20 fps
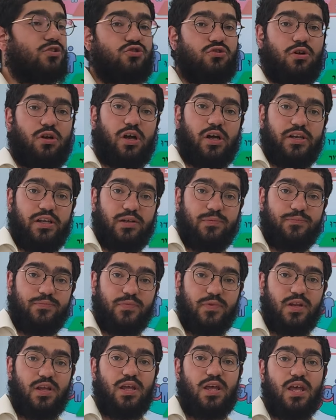shulchani.
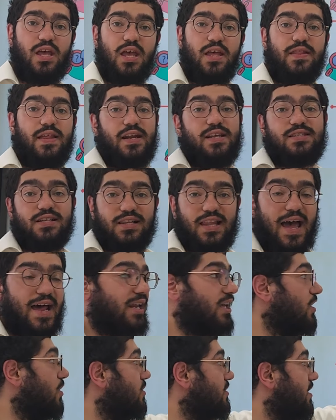That he's allowed
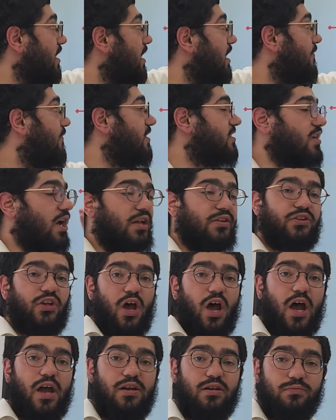to use it if it's
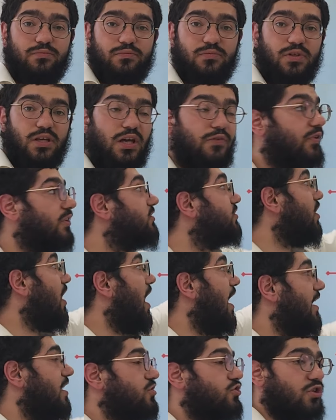untied. If it's
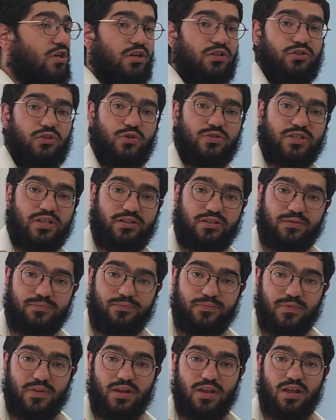tied, he shouldn't use it.
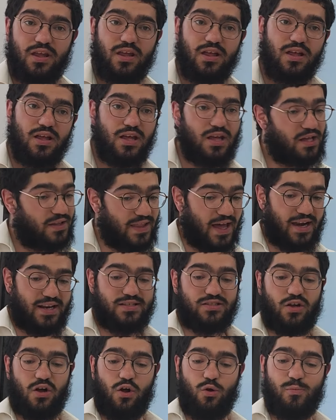That
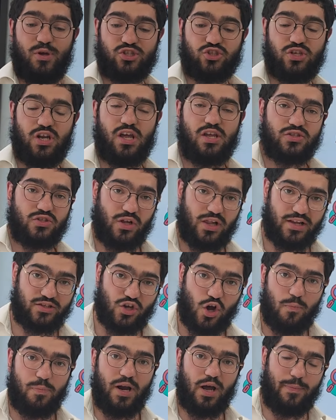is the whole Mishnah. So let's
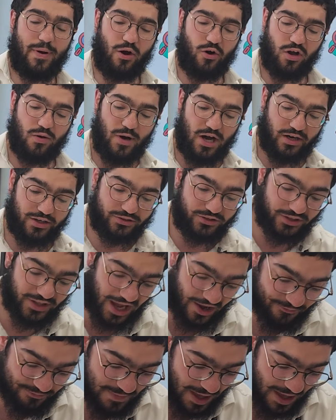open up our Gemara to Daf